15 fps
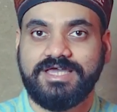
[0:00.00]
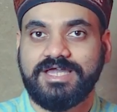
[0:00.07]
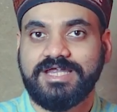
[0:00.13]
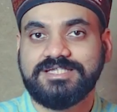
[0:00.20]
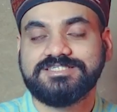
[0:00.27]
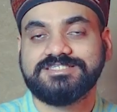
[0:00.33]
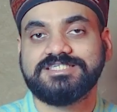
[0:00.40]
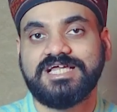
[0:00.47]

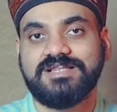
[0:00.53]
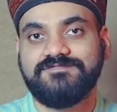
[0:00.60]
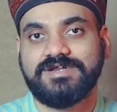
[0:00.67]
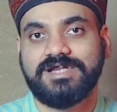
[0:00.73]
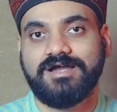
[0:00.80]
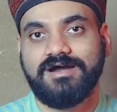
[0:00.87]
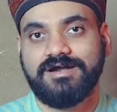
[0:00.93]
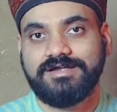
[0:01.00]
It's
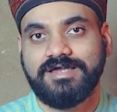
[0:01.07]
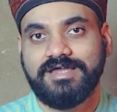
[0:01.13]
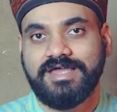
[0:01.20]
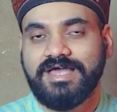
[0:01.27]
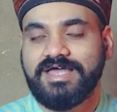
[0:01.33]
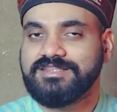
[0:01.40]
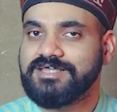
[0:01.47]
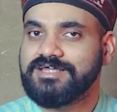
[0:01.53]
self-regard,
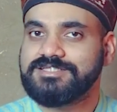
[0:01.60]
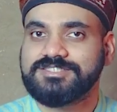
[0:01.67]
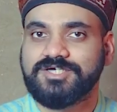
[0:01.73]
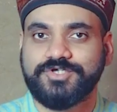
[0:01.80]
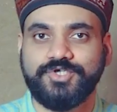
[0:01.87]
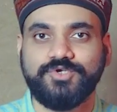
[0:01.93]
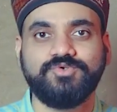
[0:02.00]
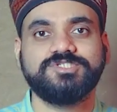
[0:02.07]
and there is a
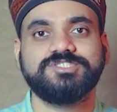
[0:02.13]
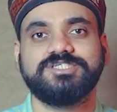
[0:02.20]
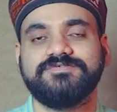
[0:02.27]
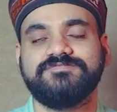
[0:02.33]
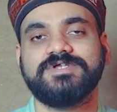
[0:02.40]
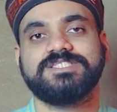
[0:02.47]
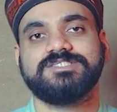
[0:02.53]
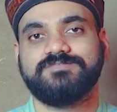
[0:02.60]
huge
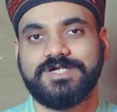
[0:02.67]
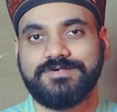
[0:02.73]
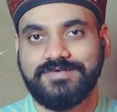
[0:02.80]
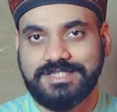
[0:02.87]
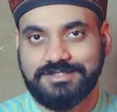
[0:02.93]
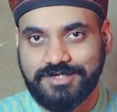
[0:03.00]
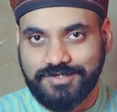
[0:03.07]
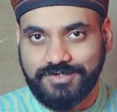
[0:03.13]
difference
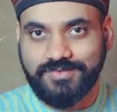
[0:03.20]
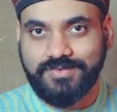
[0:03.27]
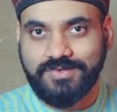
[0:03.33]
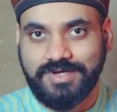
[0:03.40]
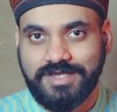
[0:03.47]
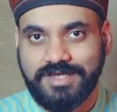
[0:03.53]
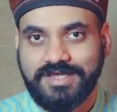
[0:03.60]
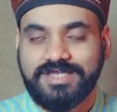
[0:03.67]
between the two.
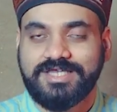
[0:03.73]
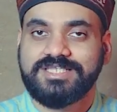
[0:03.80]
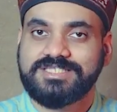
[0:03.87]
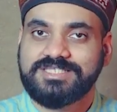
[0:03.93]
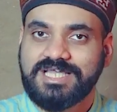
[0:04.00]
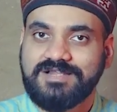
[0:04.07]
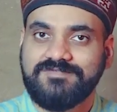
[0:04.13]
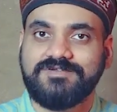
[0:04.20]

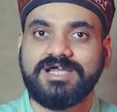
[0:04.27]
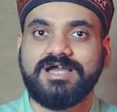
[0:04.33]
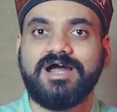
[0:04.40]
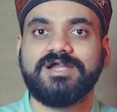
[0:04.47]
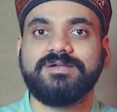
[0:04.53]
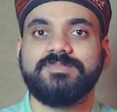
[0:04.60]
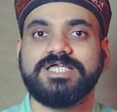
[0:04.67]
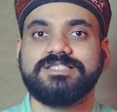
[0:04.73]

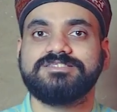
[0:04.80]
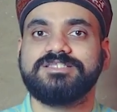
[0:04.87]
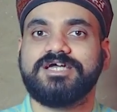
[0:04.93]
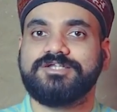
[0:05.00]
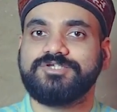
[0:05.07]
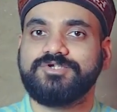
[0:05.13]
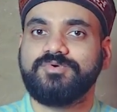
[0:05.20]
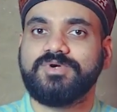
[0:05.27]
Self-regard means
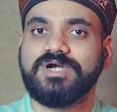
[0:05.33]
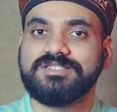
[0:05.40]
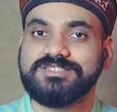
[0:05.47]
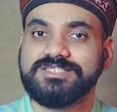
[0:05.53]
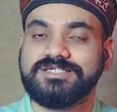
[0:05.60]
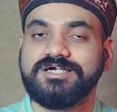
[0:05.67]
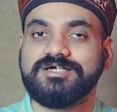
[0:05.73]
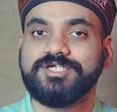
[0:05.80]
that you
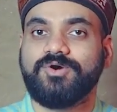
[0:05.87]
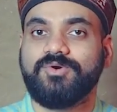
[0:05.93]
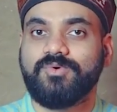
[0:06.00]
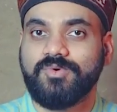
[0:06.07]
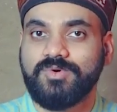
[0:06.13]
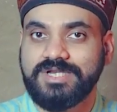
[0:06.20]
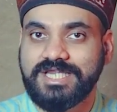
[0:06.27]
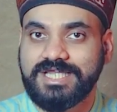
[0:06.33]
consider your
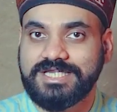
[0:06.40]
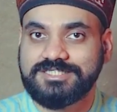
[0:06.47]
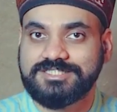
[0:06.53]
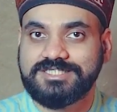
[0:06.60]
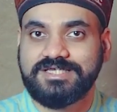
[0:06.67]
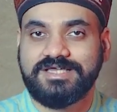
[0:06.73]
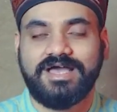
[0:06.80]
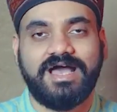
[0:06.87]
own
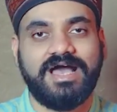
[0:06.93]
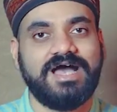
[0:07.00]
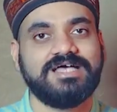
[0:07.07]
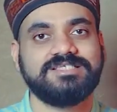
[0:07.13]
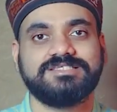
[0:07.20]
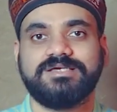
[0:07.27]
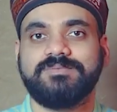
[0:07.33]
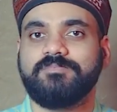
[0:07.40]
needs
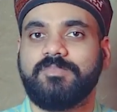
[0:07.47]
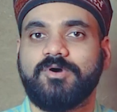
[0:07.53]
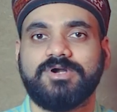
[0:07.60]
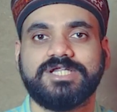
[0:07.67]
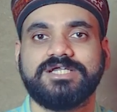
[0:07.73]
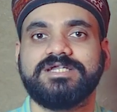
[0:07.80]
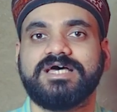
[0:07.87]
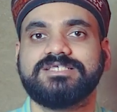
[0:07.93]
as
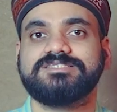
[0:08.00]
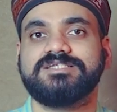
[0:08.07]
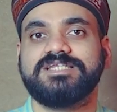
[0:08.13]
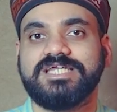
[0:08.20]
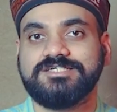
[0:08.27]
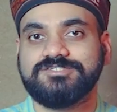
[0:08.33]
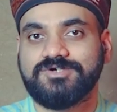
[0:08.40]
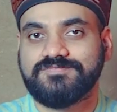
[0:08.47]
important as the
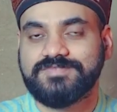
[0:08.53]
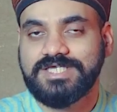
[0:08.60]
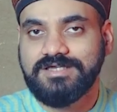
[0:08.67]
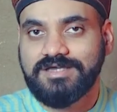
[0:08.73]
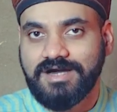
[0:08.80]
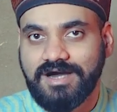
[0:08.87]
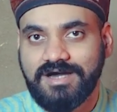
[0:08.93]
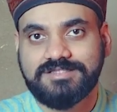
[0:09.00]
needs of the
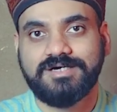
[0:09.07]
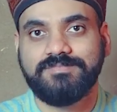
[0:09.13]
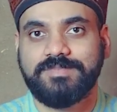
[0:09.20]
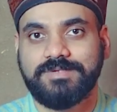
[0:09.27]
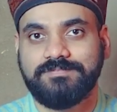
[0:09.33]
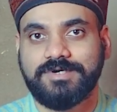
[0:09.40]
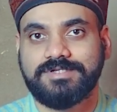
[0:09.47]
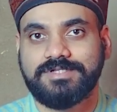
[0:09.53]
other
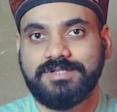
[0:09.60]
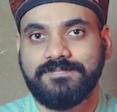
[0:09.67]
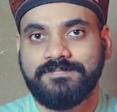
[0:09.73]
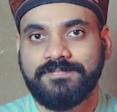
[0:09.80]
people.